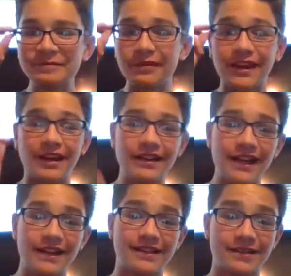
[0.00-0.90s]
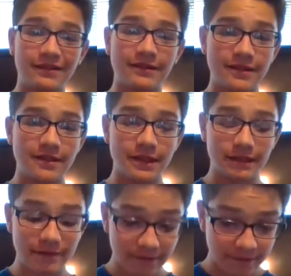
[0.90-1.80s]
Yeah, so it's a
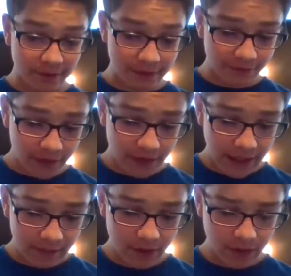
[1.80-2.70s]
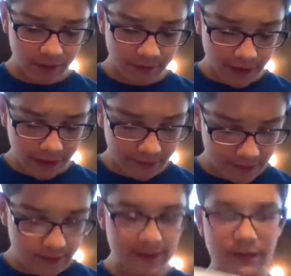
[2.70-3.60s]
fun game. I got the
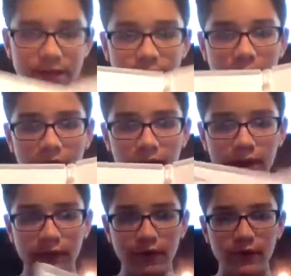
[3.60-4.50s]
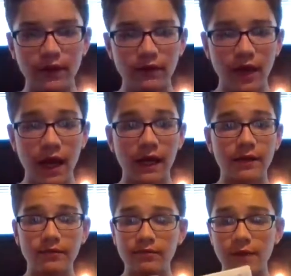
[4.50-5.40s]
disc in there and everything.
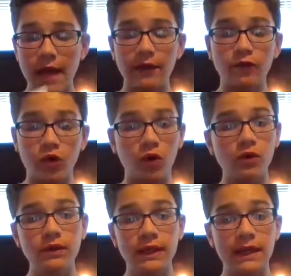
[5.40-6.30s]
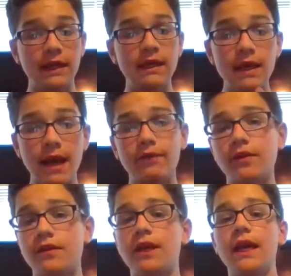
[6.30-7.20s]
I have gold in
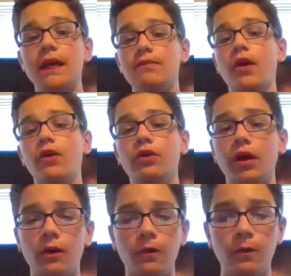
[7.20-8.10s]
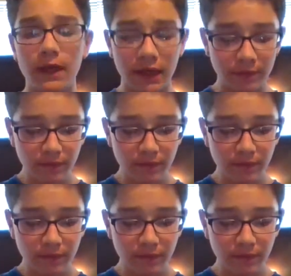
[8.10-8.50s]
everything in Mario Kart Wii.